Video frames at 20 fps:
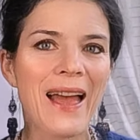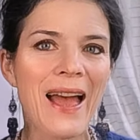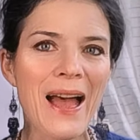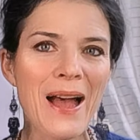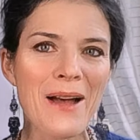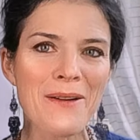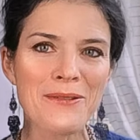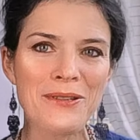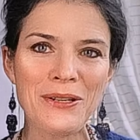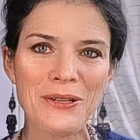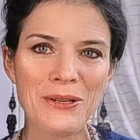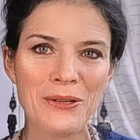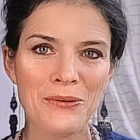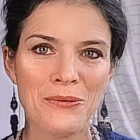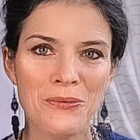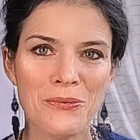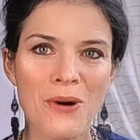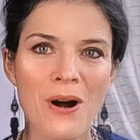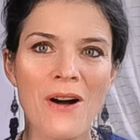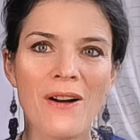How do
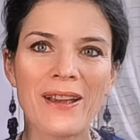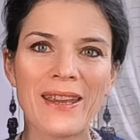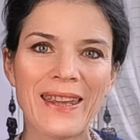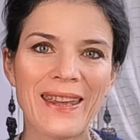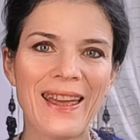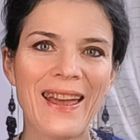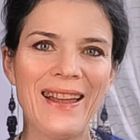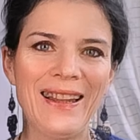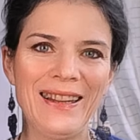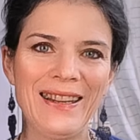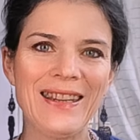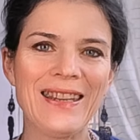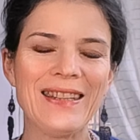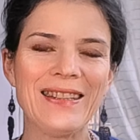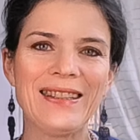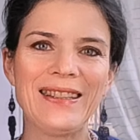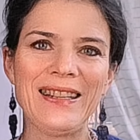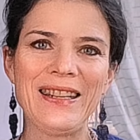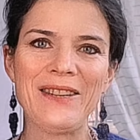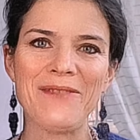you walk
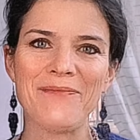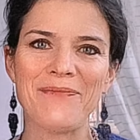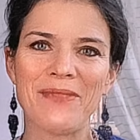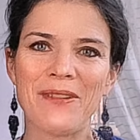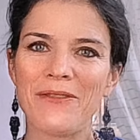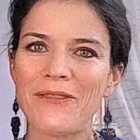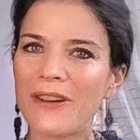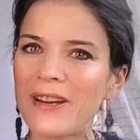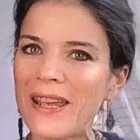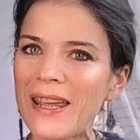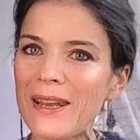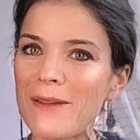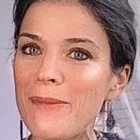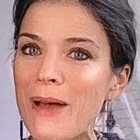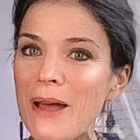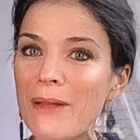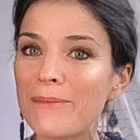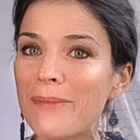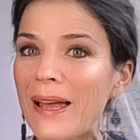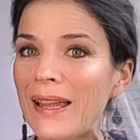elegantly? Forget
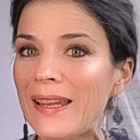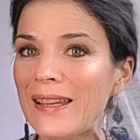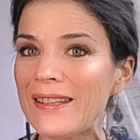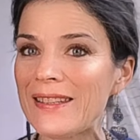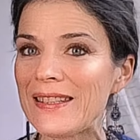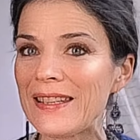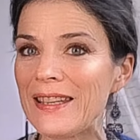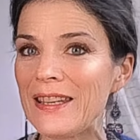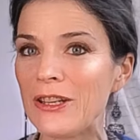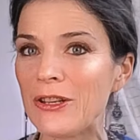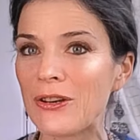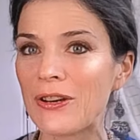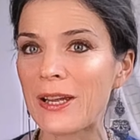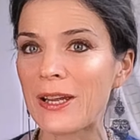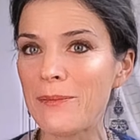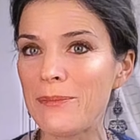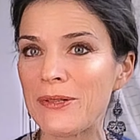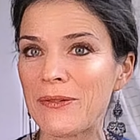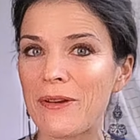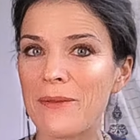about balancing your
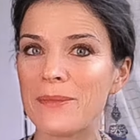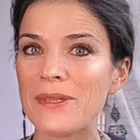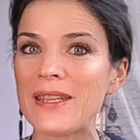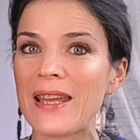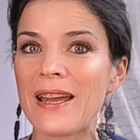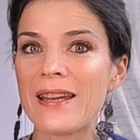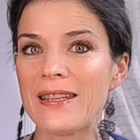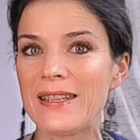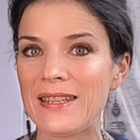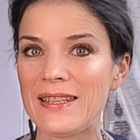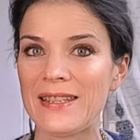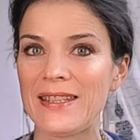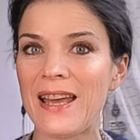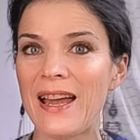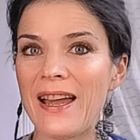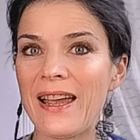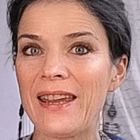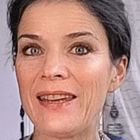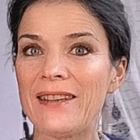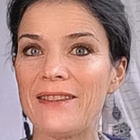hips from side to
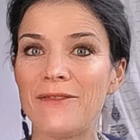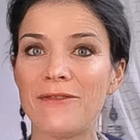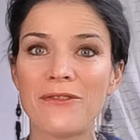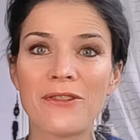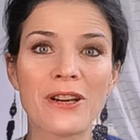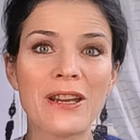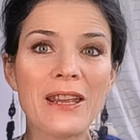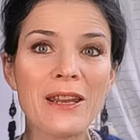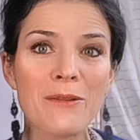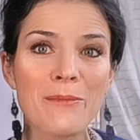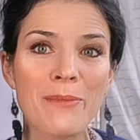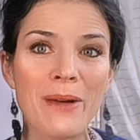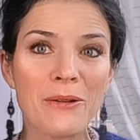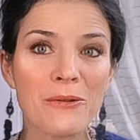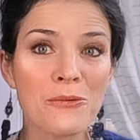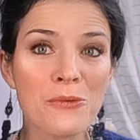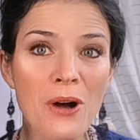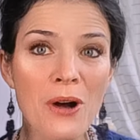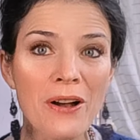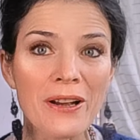side, and forget
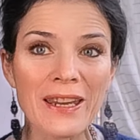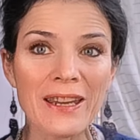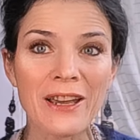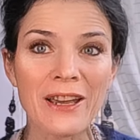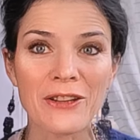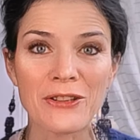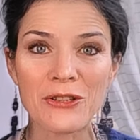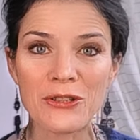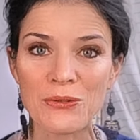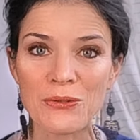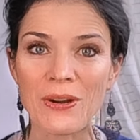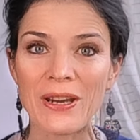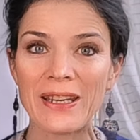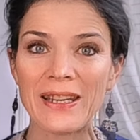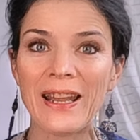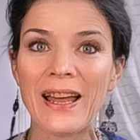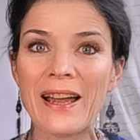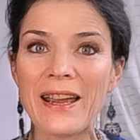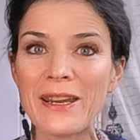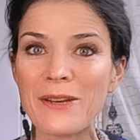about walking on a
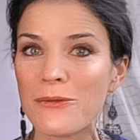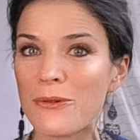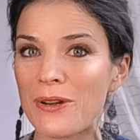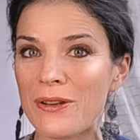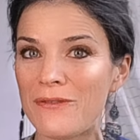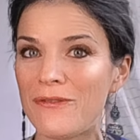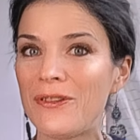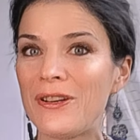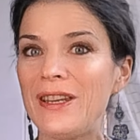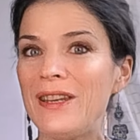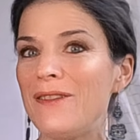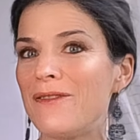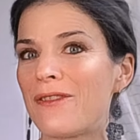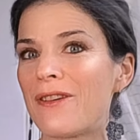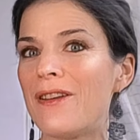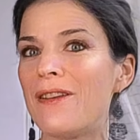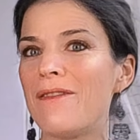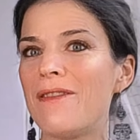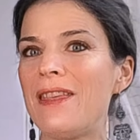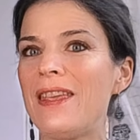straight line, one foot in
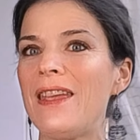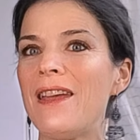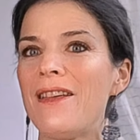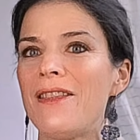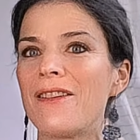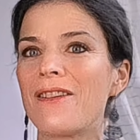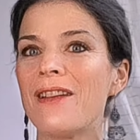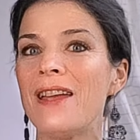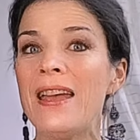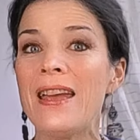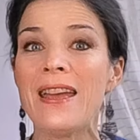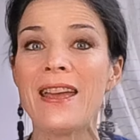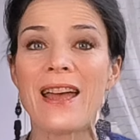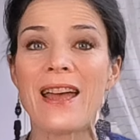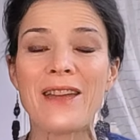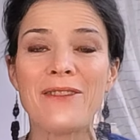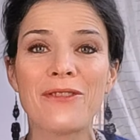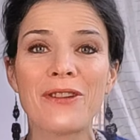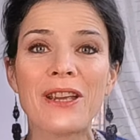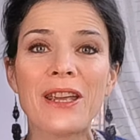front of the other,
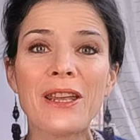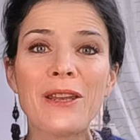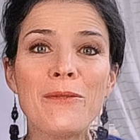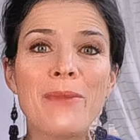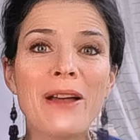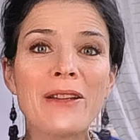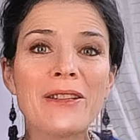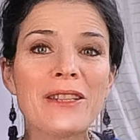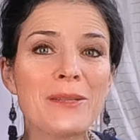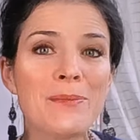and forget about